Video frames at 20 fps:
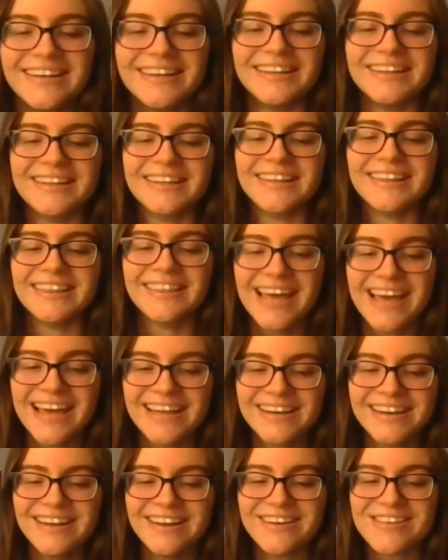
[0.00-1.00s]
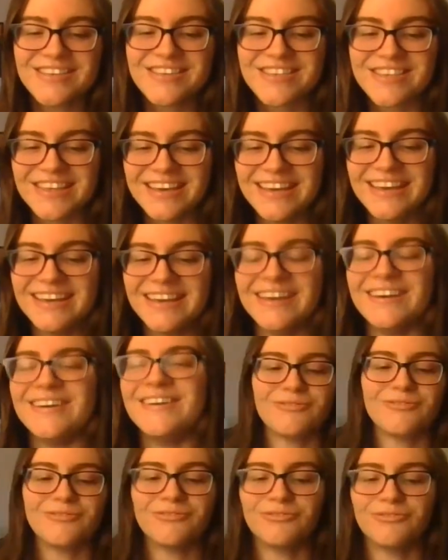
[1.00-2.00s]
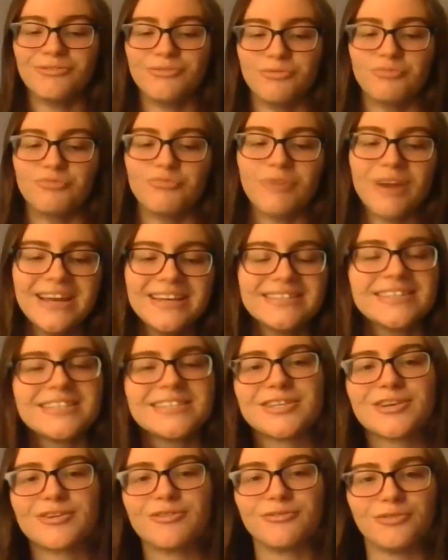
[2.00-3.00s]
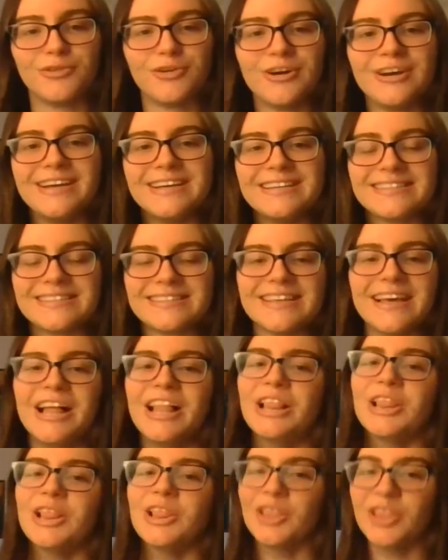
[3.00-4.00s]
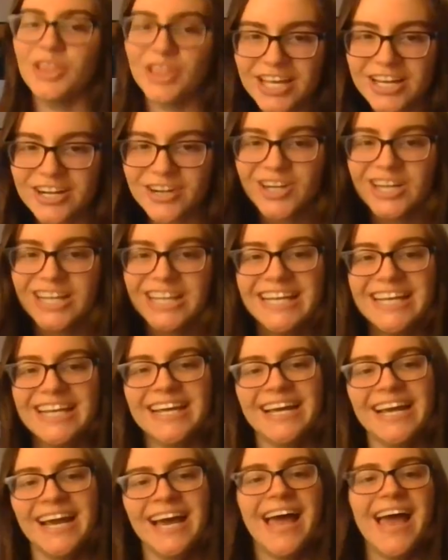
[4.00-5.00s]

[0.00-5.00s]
Then she raises her voice, literally,